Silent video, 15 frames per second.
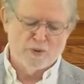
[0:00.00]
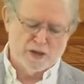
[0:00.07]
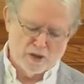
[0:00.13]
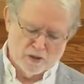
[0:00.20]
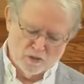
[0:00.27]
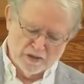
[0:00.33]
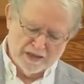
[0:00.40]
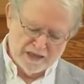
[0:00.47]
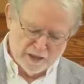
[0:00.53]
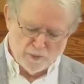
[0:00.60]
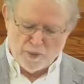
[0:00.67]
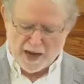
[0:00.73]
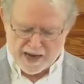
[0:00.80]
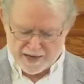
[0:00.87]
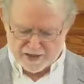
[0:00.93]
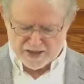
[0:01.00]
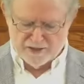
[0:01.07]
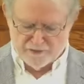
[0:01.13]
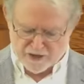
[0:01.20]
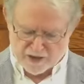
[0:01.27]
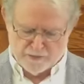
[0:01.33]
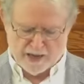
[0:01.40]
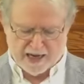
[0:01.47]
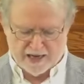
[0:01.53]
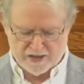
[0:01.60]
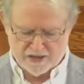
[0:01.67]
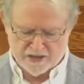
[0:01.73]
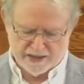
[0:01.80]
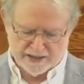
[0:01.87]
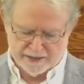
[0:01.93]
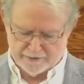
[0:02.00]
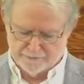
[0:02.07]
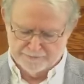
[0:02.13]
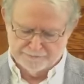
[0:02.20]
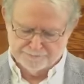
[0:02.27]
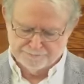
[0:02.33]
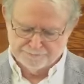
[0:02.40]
but only in a passive capacity.